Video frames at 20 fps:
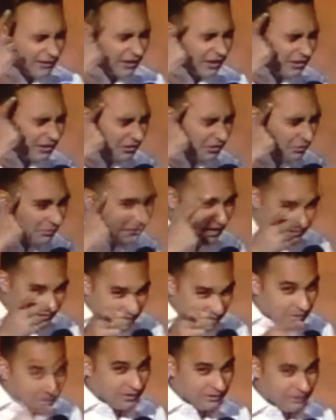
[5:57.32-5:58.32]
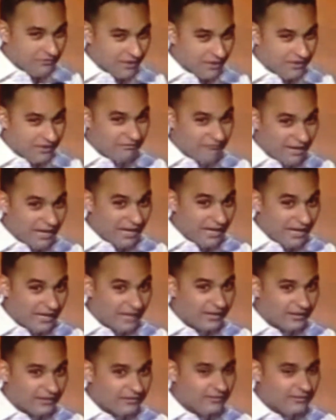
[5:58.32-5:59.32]
I think you might know him very
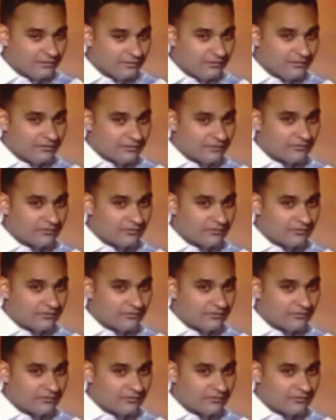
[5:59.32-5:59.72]
well.